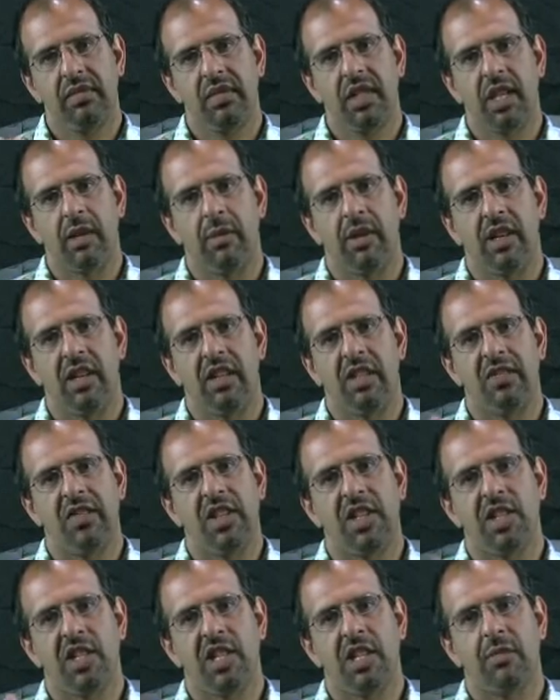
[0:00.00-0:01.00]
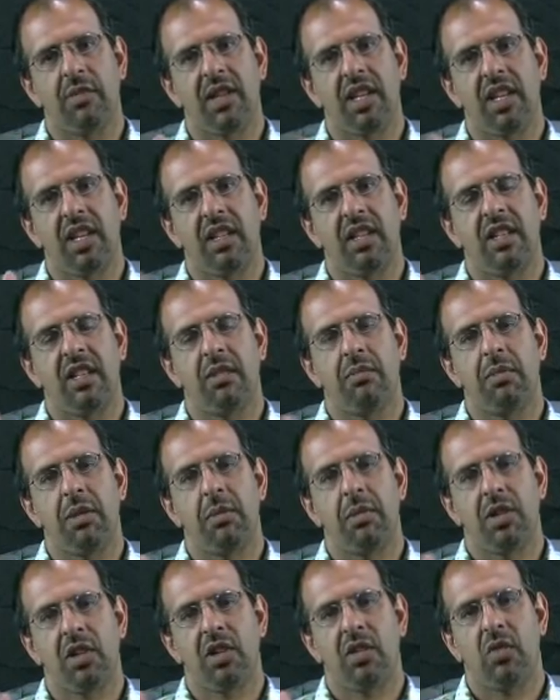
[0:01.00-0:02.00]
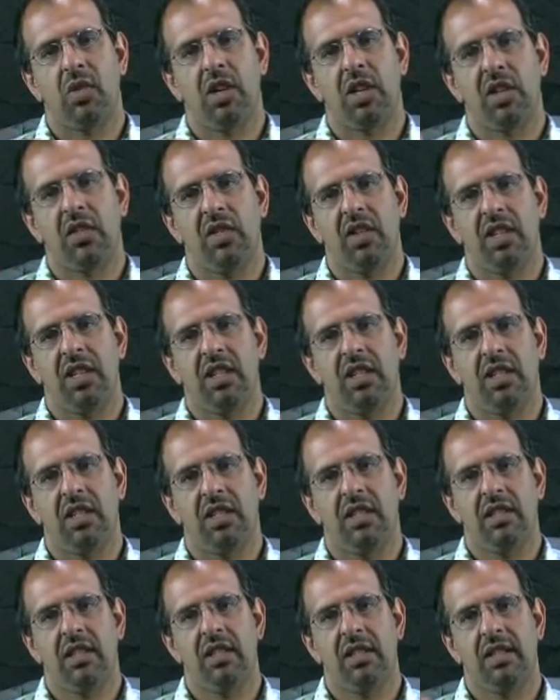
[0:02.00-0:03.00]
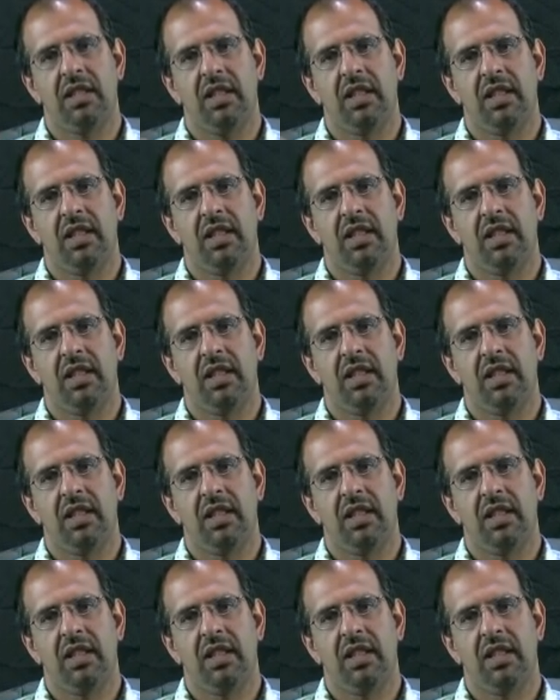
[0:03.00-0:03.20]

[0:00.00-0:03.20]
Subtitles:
Come on, finish up. I gotta get done. People are gonna walk around.